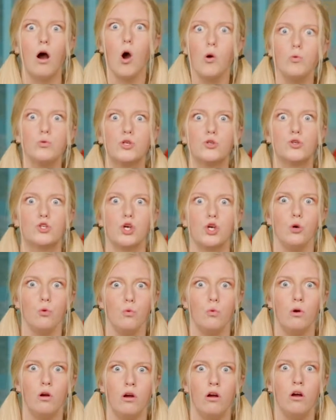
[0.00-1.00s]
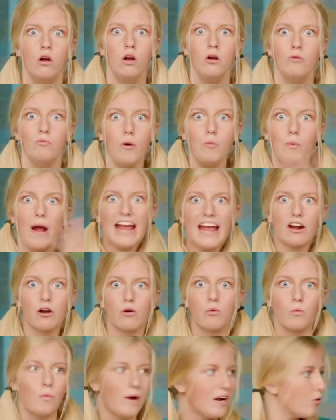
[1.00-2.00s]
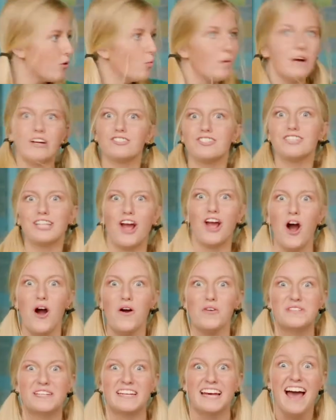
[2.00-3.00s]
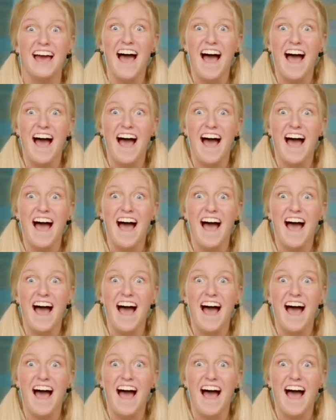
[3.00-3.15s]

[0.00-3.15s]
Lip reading: Oh, you do? Well, where's the coat?